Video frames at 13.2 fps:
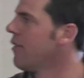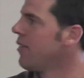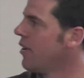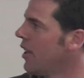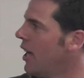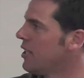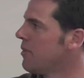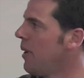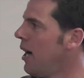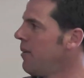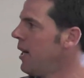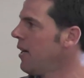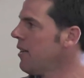a very large
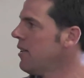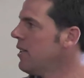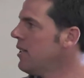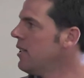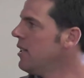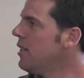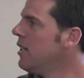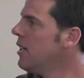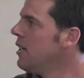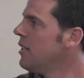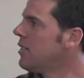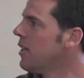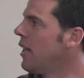star bath.
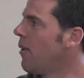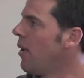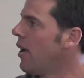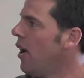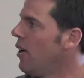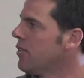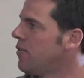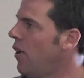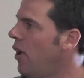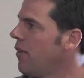So that one holds